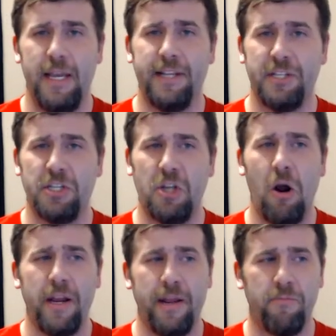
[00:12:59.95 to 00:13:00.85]
It
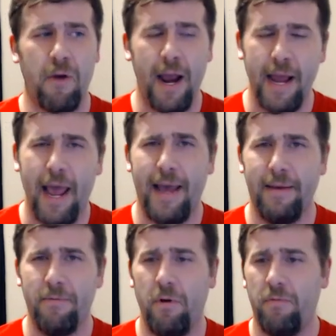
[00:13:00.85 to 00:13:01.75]
started right
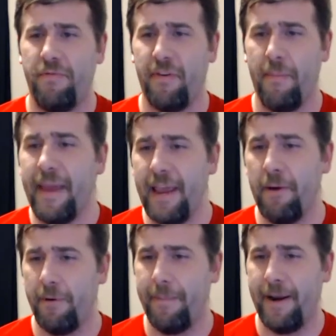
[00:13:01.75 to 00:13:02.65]
at, well, for me
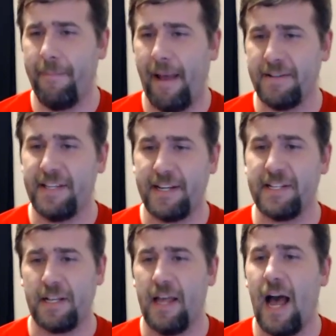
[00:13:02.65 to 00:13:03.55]
it would have been about
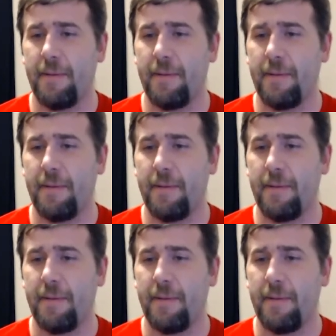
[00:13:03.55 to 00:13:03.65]
6 o'clock,